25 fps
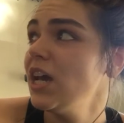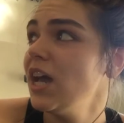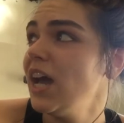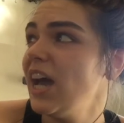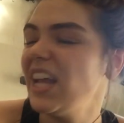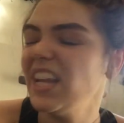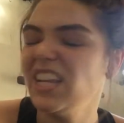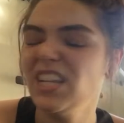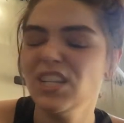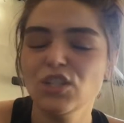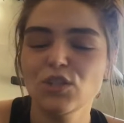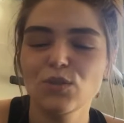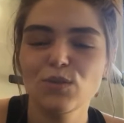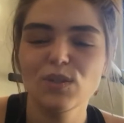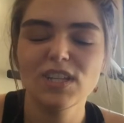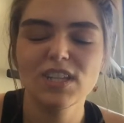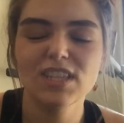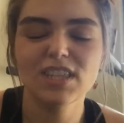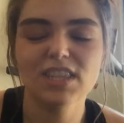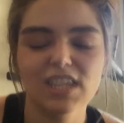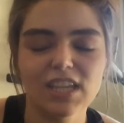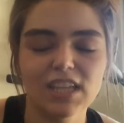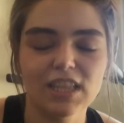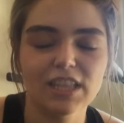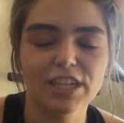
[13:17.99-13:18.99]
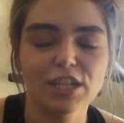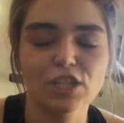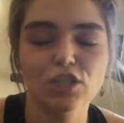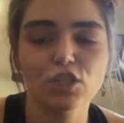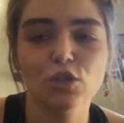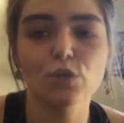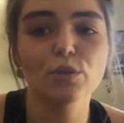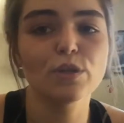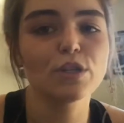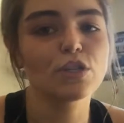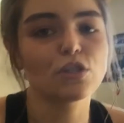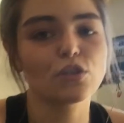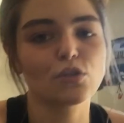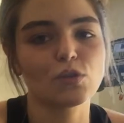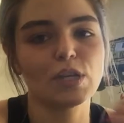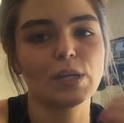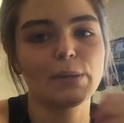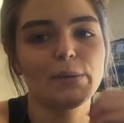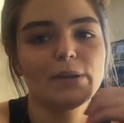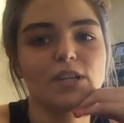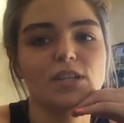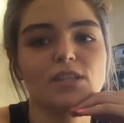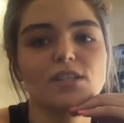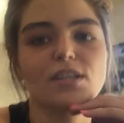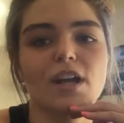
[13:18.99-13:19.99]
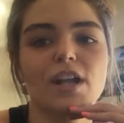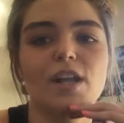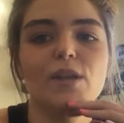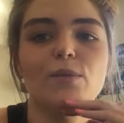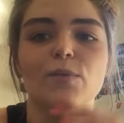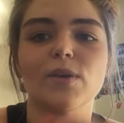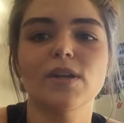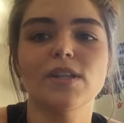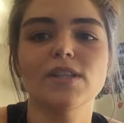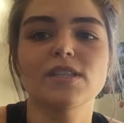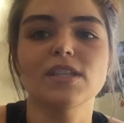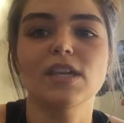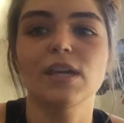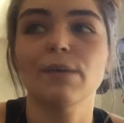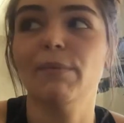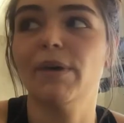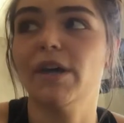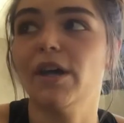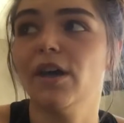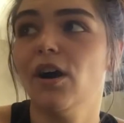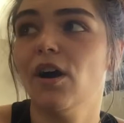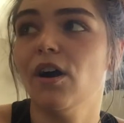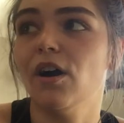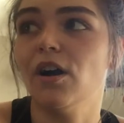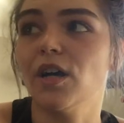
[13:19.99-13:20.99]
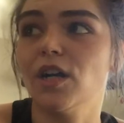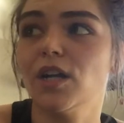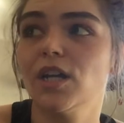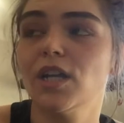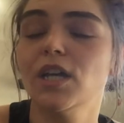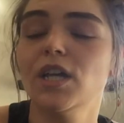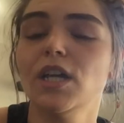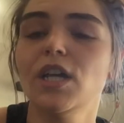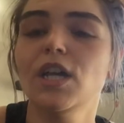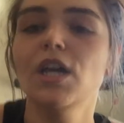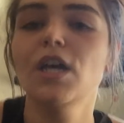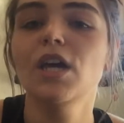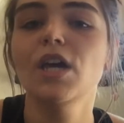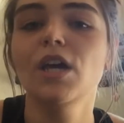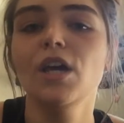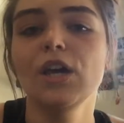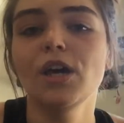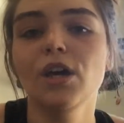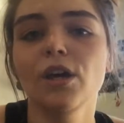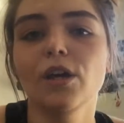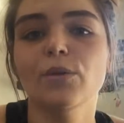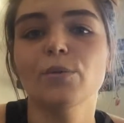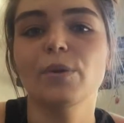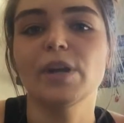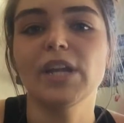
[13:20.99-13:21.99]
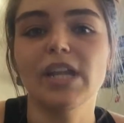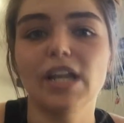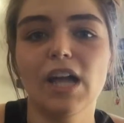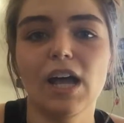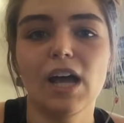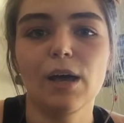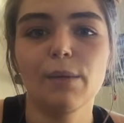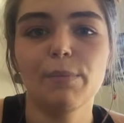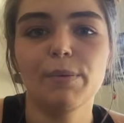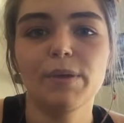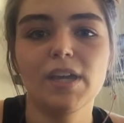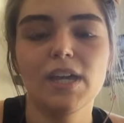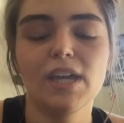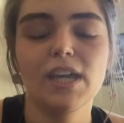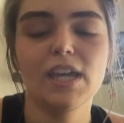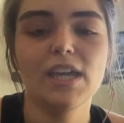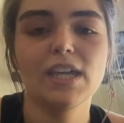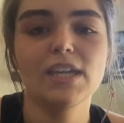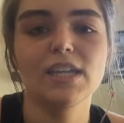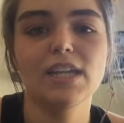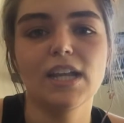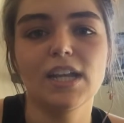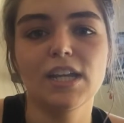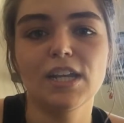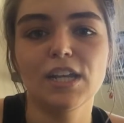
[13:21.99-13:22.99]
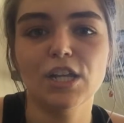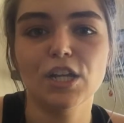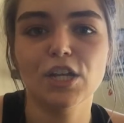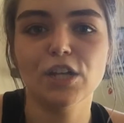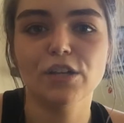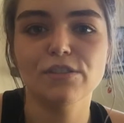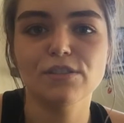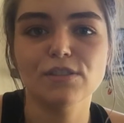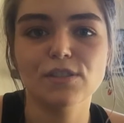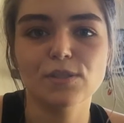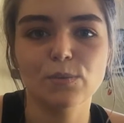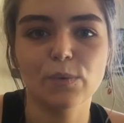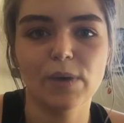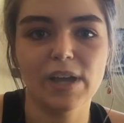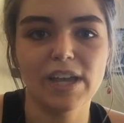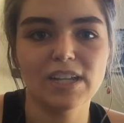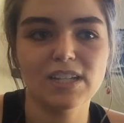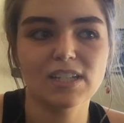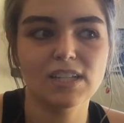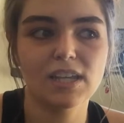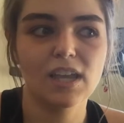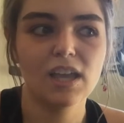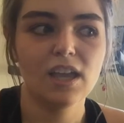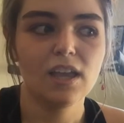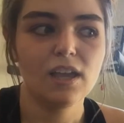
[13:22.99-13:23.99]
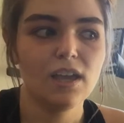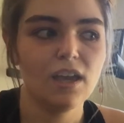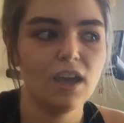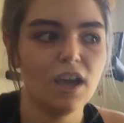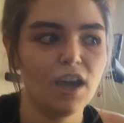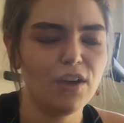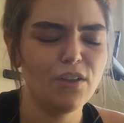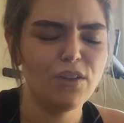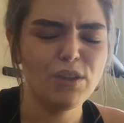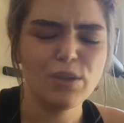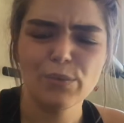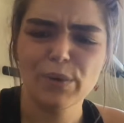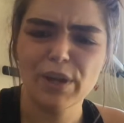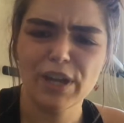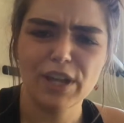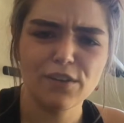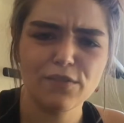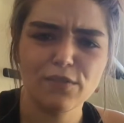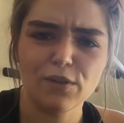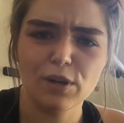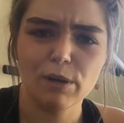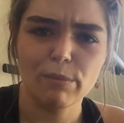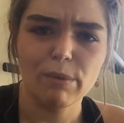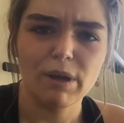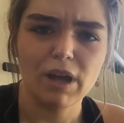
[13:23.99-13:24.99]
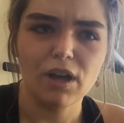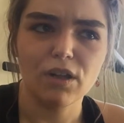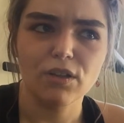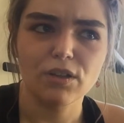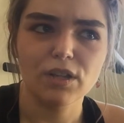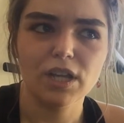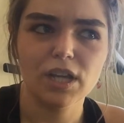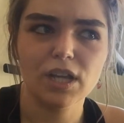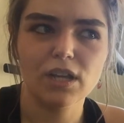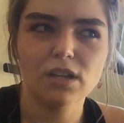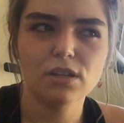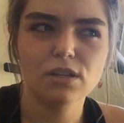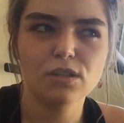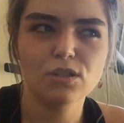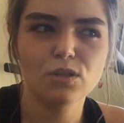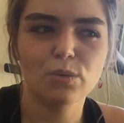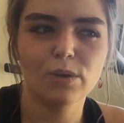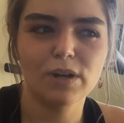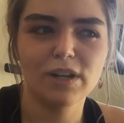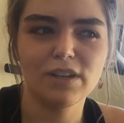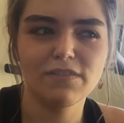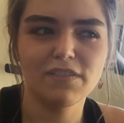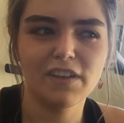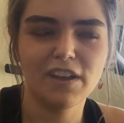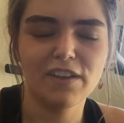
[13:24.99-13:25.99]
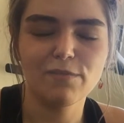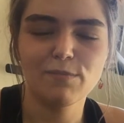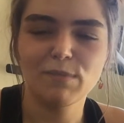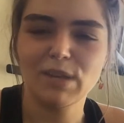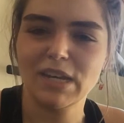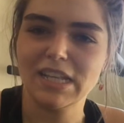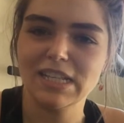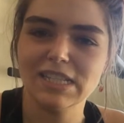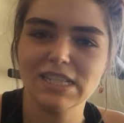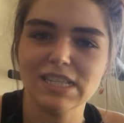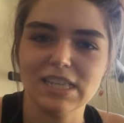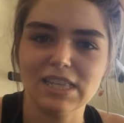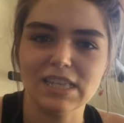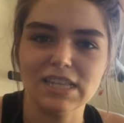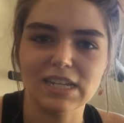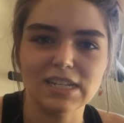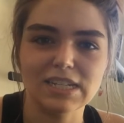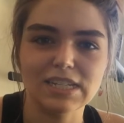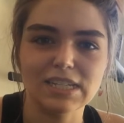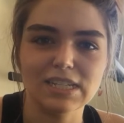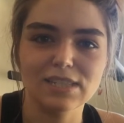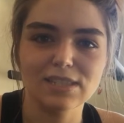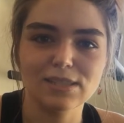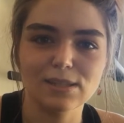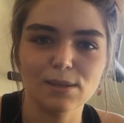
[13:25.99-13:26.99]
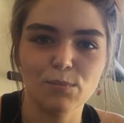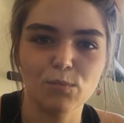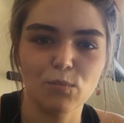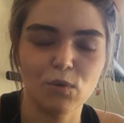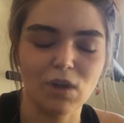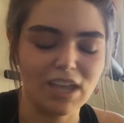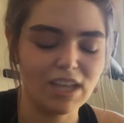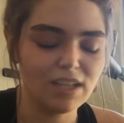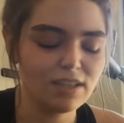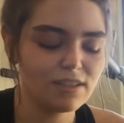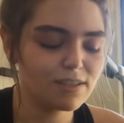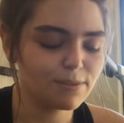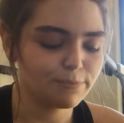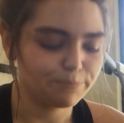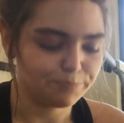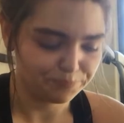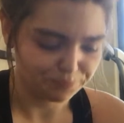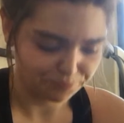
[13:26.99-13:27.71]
I didn't do anything like too extreme. I just kind of wanted to get my heart rate up and get in a good sweat. I only ran for about 25 minutes and then I did some weights.